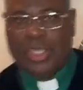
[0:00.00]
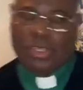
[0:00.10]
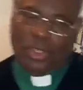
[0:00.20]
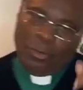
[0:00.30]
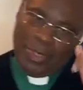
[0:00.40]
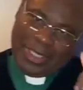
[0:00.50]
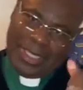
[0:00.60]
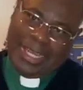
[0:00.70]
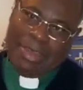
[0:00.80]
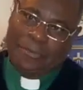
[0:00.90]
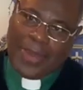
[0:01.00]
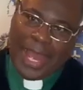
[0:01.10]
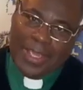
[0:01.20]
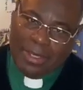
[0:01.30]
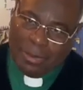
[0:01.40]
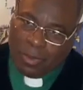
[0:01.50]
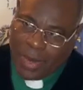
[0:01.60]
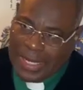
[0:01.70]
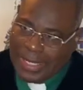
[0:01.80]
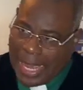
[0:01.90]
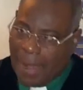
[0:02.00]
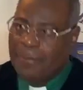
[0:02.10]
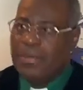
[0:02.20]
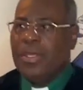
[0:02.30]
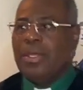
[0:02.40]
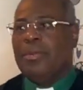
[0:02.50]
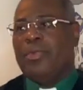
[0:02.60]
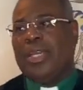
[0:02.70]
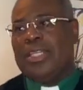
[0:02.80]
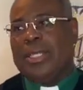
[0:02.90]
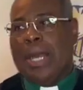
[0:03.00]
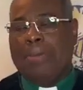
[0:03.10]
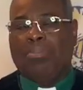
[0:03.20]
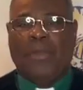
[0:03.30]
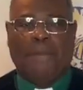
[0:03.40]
You should be seeing that flyer up right now. Praise God.